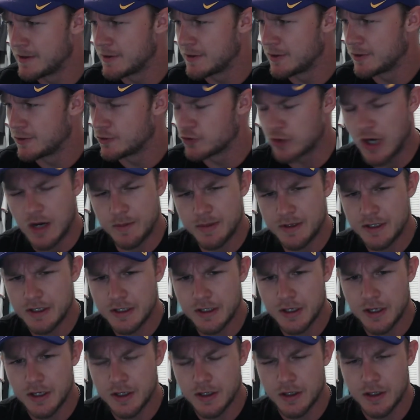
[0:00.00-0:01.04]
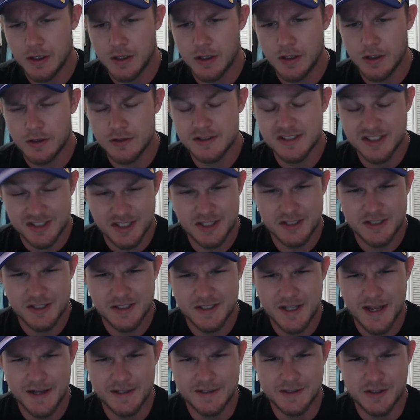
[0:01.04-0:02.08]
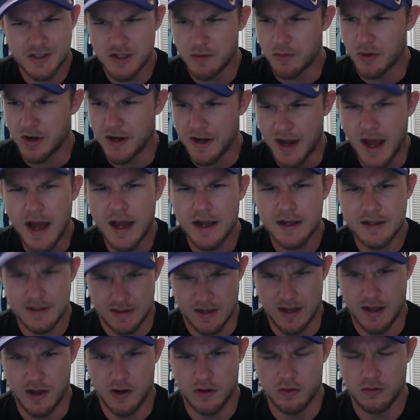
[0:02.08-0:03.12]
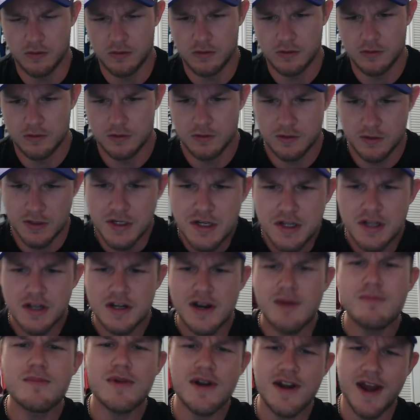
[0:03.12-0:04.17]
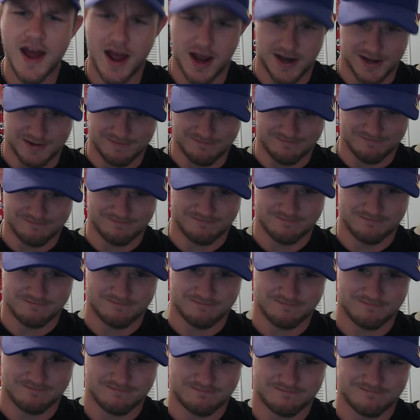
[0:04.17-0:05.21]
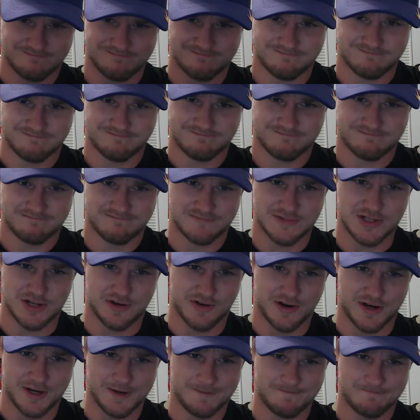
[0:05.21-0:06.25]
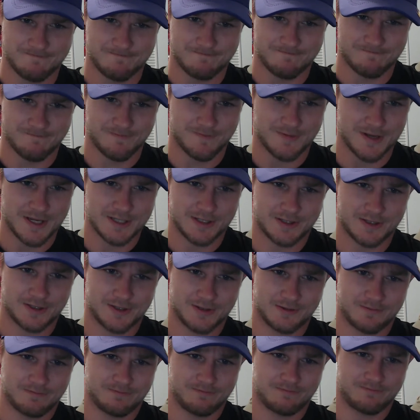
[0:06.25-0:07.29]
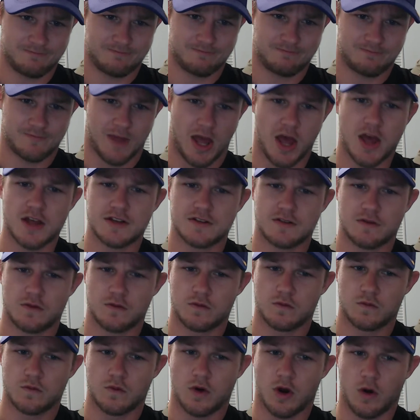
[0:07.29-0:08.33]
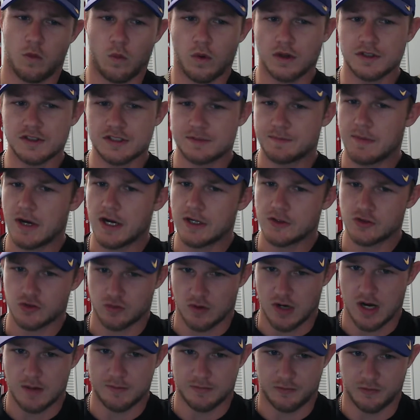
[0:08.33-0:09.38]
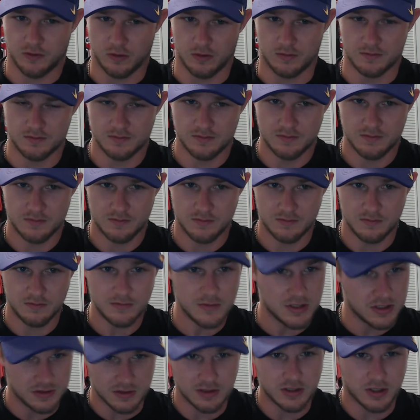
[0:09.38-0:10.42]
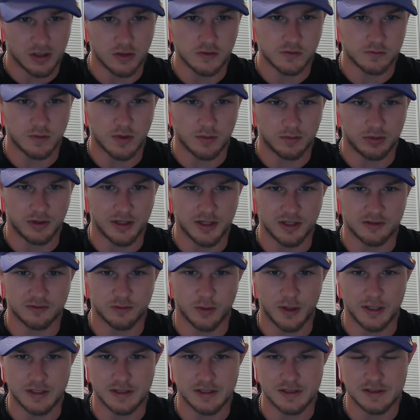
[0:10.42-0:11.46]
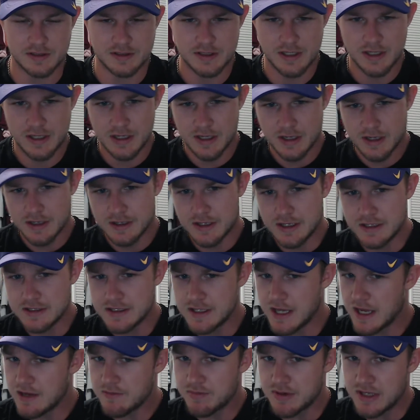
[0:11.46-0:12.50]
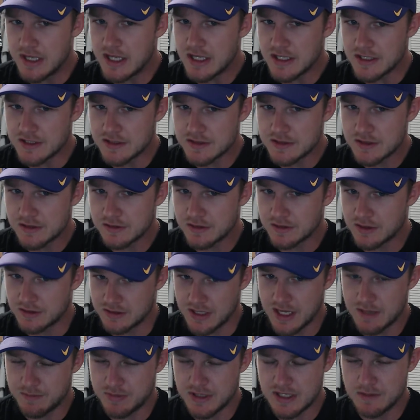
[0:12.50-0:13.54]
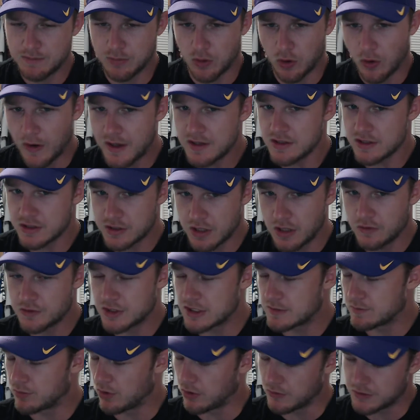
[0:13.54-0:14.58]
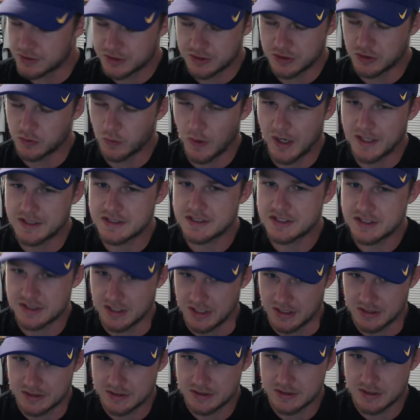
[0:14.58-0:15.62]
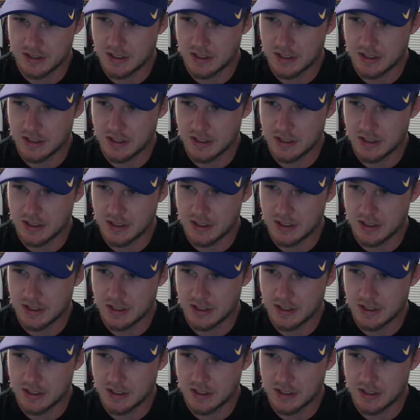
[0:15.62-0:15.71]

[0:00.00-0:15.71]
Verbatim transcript: dropping Cincinnati to number nine now. Number nine. All right, that's a one spot drop from in the college football playoff rankings. In the APs, in the AP poll and the coaches poll, they're still ranked six.